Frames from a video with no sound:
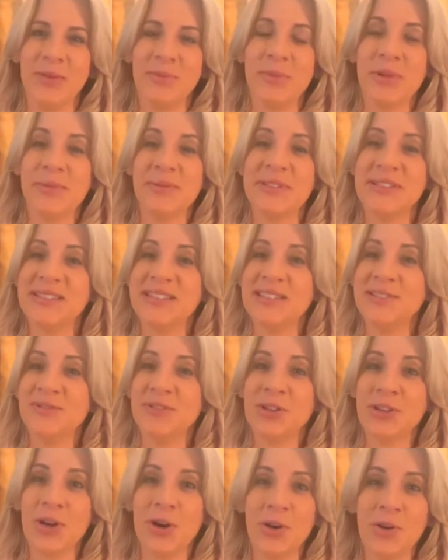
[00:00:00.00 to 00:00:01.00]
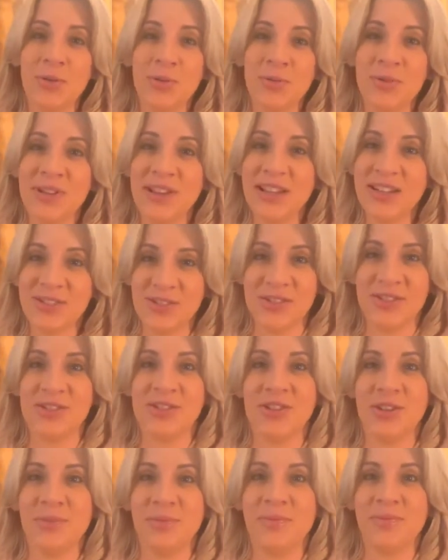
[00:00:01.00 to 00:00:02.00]
Maybe it's a difficult
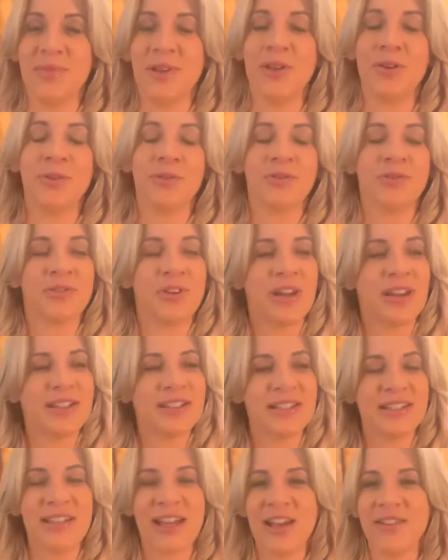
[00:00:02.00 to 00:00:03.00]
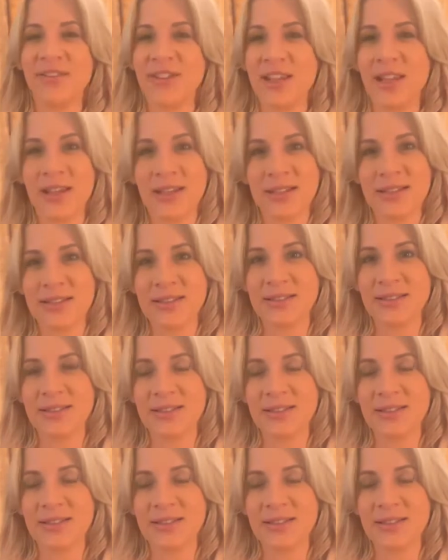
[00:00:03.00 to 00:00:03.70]
relationship that you're trying to navigate.